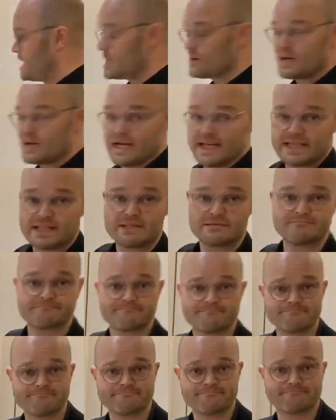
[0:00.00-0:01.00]
R8.
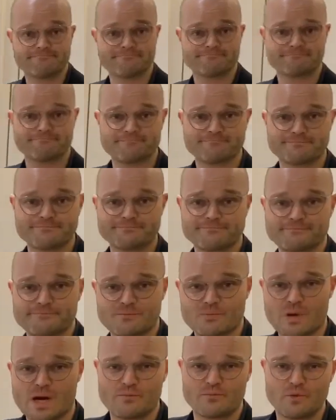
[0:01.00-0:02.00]

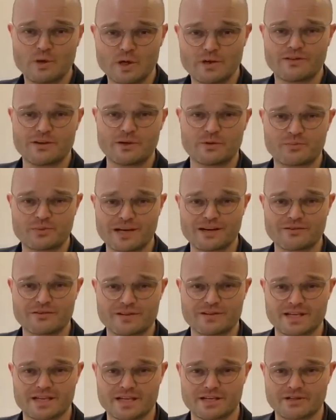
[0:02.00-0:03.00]
We're very
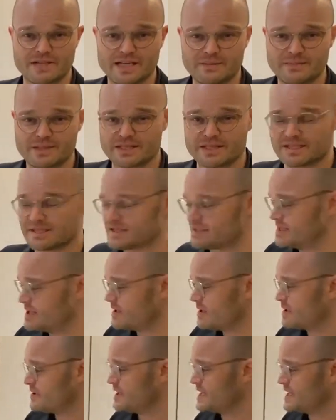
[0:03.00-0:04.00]
proud of the R8 because
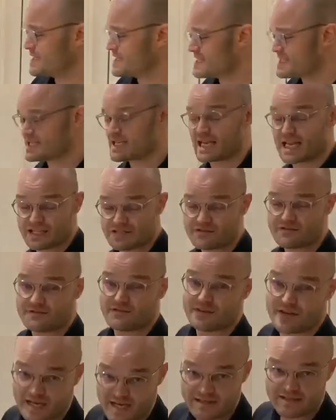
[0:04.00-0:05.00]
the R8 stands
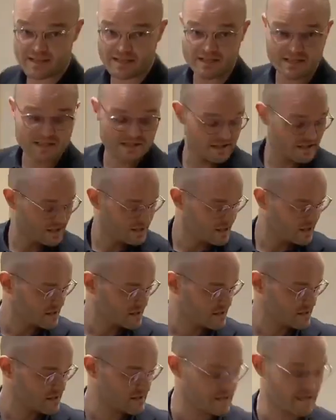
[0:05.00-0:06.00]
farther
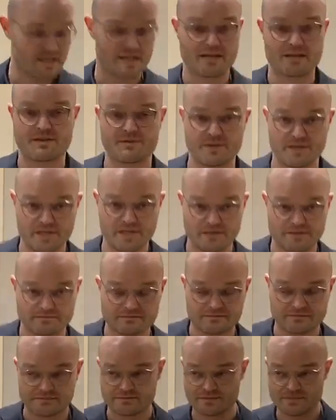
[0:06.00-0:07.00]
to the R3,
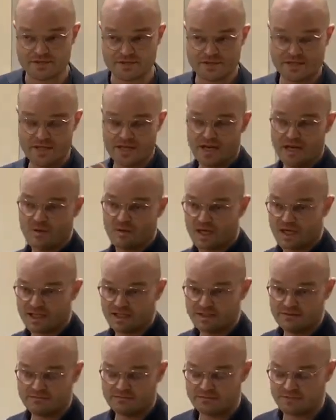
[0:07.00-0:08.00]
to the
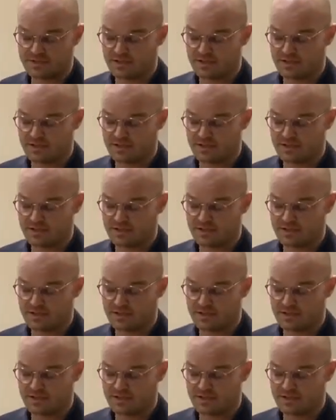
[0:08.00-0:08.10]
R1,